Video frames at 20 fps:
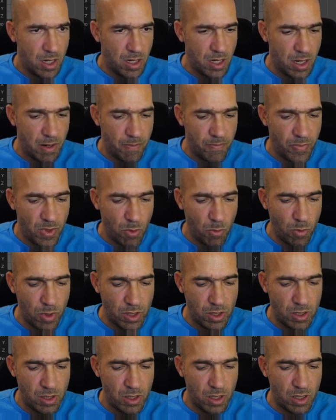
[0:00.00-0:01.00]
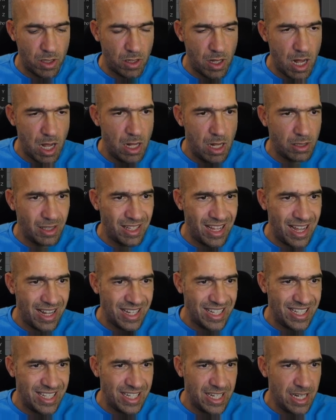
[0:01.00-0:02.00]
Yeah, with Alt
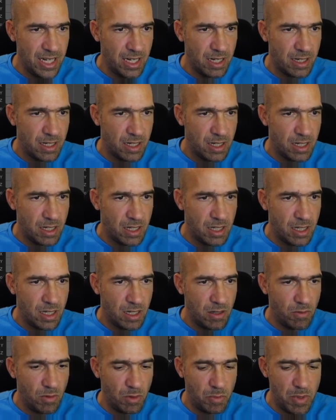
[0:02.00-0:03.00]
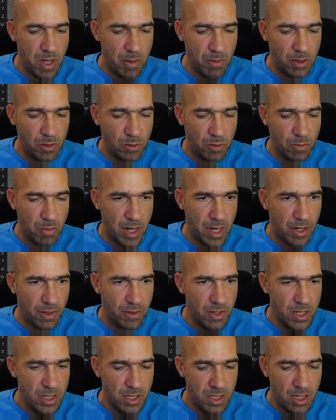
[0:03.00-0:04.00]
Z, we'll be able to
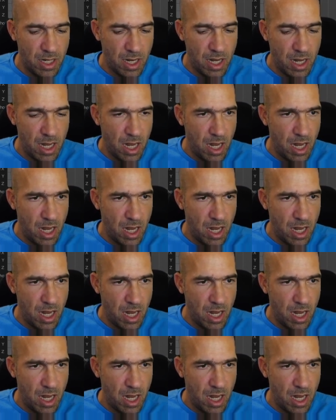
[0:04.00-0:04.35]
make this.